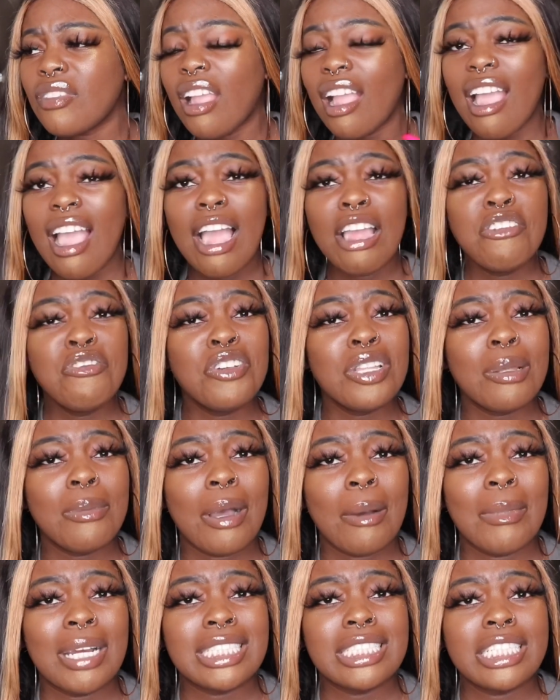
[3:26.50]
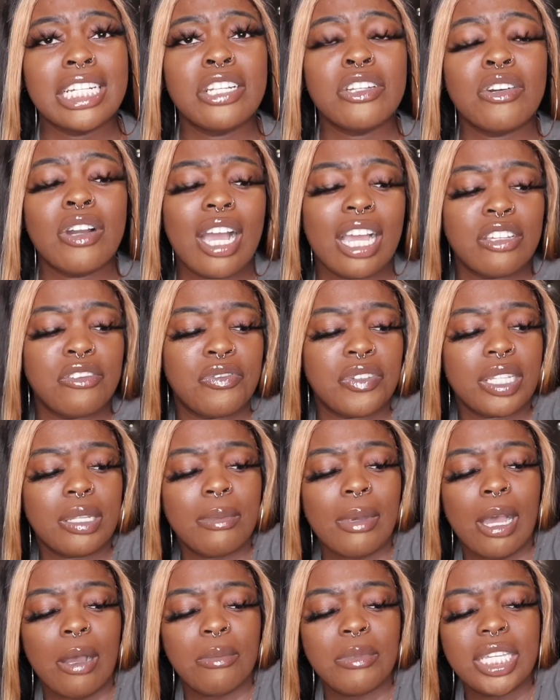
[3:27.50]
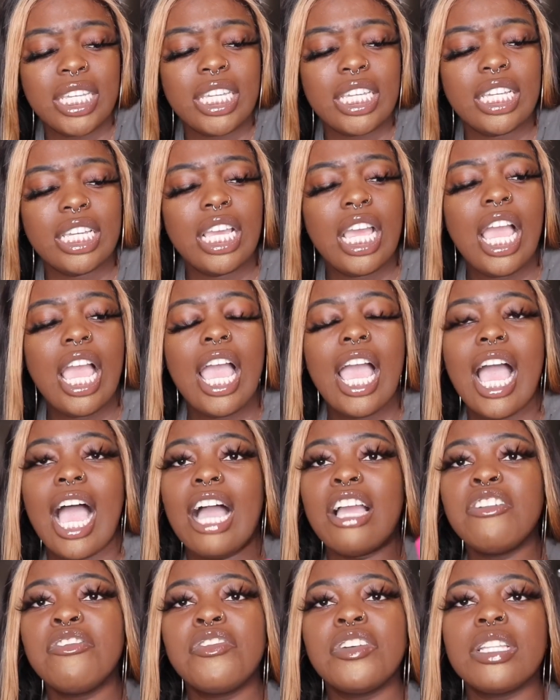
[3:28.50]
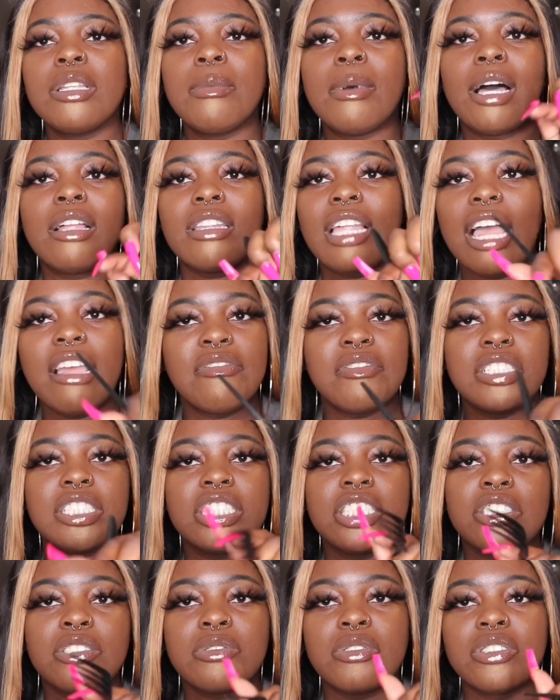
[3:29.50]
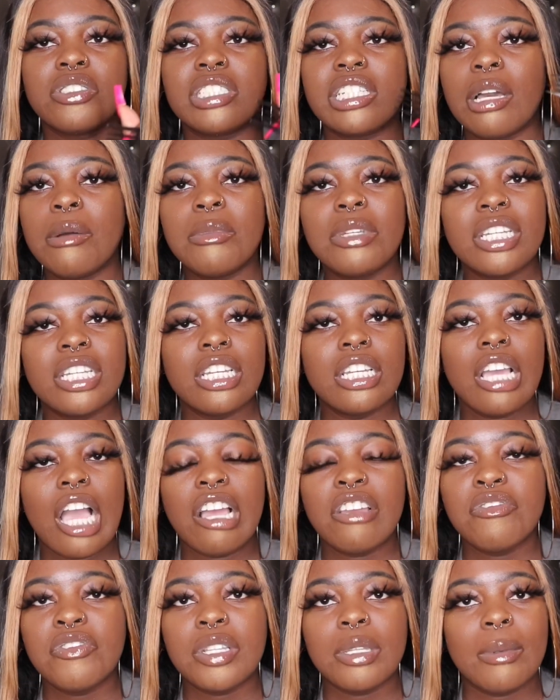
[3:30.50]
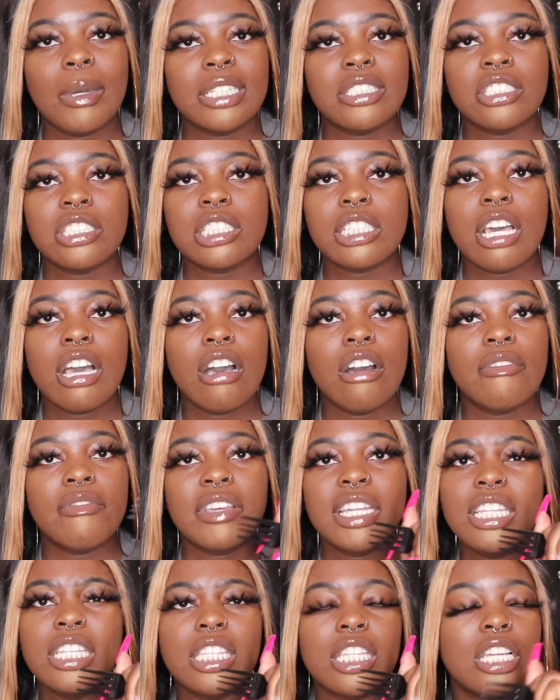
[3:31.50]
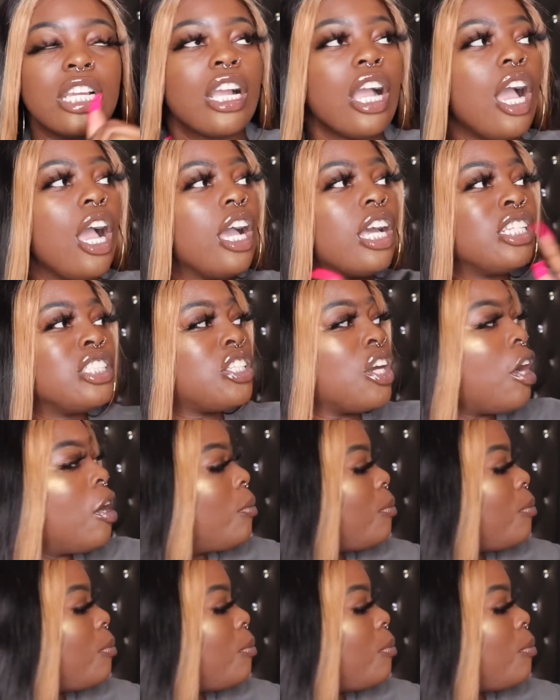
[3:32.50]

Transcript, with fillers: how you feel about my channel, how you feel about me, how you feel about life in general. Tell me how you feel about yourself, anything. Don't